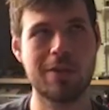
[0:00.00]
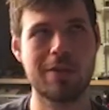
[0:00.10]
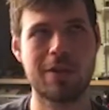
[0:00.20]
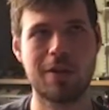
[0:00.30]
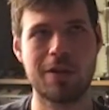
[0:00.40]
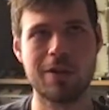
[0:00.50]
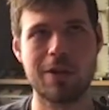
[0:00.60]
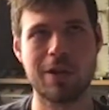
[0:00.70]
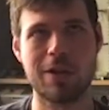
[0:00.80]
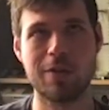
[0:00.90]
the heart
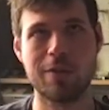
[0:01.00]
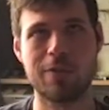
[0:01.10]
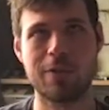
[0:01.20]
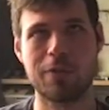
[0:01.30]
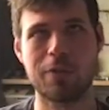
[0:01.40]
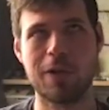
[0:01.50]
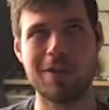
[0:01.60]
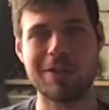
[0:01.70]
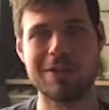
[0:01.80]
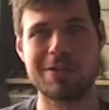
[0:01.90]
of a
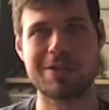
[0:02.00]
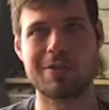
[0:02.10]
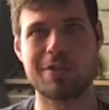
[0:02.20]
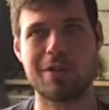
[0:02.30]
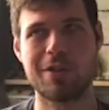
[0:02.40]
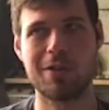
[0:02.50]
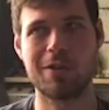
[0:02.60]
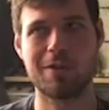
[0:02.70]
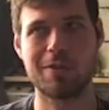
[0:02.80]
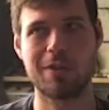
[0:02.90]
fallen star
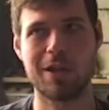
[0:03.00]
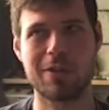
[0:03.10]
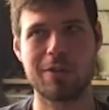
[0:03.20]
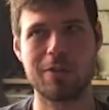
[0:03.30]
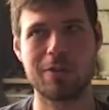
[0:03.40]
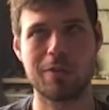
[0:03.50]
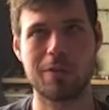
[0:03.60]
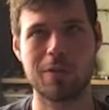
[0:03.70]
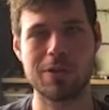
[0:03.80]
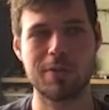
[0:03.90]
like Luther
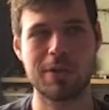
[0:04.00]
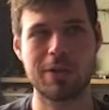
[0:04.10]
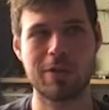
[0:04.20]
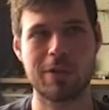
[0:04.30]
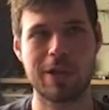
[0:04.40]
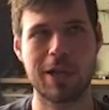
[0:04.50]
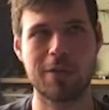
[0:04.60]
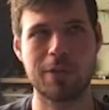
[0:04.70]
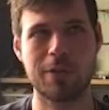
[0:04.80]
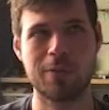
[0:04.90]
or Zwingli or
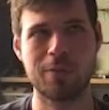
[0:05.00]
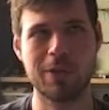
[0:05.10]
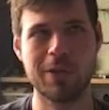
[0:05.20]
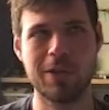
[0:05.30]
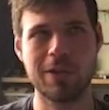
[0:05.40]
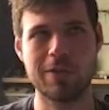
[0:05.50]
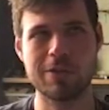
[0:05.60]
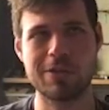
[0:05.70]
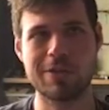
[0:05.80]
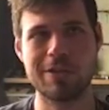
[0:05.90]
Calvin,
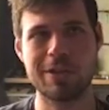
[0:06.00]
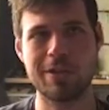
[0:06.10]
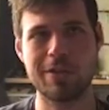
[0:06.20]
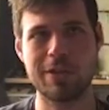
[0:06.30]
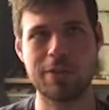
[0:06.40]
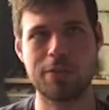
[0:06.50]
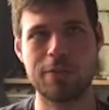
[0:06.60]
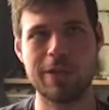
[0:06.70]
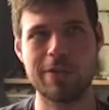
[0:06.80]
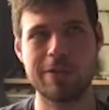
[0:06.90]
there's still the
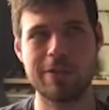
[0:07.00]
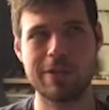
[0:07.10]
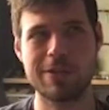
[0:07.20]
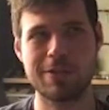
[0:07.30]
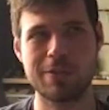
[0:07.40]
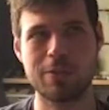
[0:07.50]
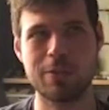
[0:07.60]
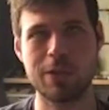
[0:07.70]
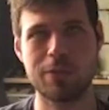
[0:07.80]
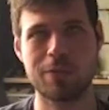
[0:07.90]
faintest
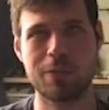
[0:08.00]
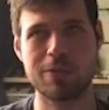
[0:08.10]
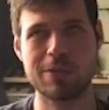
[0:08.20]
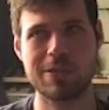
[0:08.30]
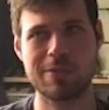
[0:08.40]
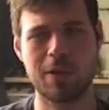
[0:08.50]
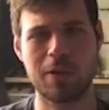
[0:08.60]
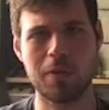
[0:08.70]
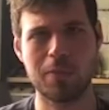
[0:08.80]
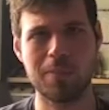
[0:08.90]
whiff or,
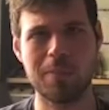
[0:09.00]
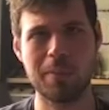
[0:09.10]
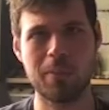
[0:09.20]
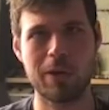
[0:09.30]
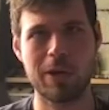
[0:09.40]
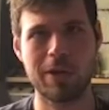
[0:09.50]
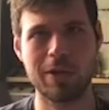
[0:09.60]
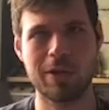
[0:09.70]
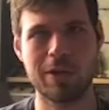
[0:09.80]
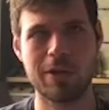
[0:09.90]
or memory
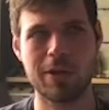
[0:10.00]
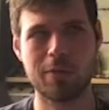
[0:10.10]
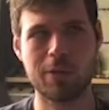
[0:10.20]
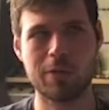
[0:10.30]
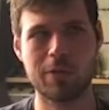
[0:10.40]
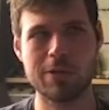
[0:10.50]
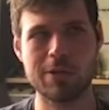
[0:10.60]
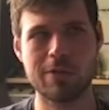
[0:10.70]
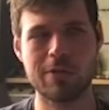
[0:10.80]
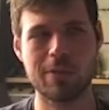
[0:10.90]
of what
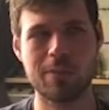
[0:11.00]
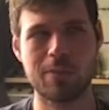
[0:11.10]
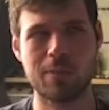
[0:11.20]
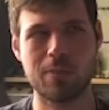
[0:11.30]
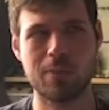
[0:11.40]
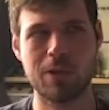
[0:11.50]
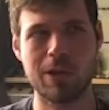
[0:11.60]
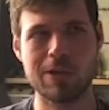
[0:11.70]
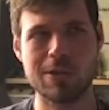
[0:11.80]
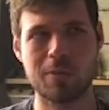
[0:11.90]
Christendom
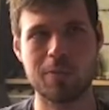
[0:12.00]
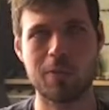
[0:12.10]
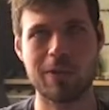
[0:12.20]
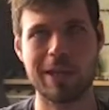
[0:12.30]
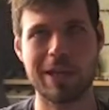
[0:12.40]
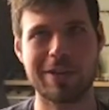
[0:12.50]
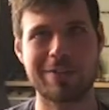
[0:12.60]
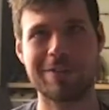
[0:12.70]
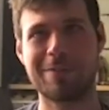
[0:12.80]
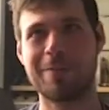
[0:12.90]
was before mm-hmm. they hacked it.